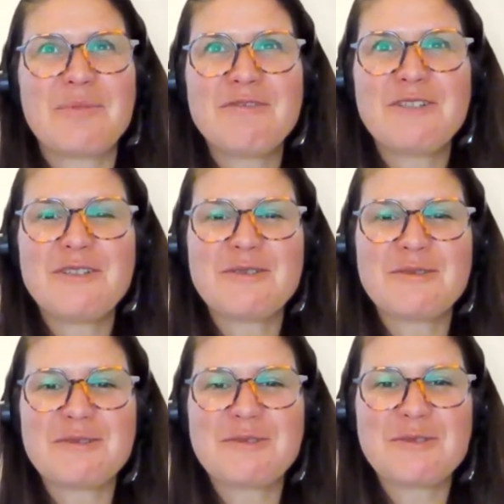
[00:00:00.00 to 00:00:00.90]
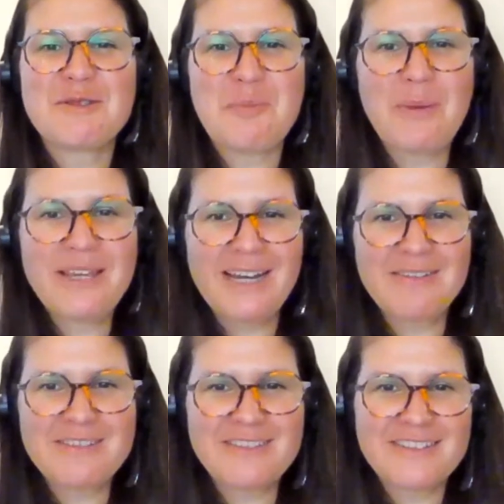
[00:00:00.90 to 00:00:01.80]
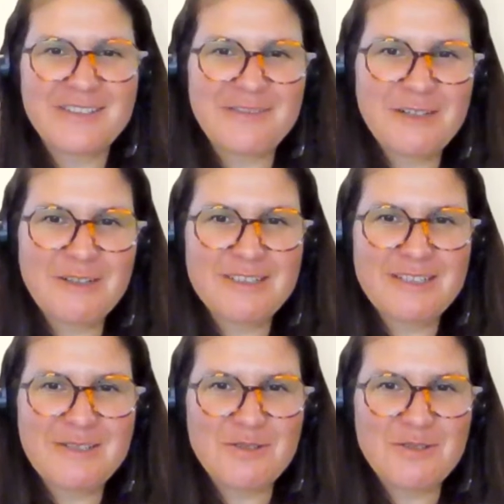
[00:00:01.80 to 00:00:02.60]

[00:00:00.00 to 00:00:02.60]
prefer to to speak out the difficulties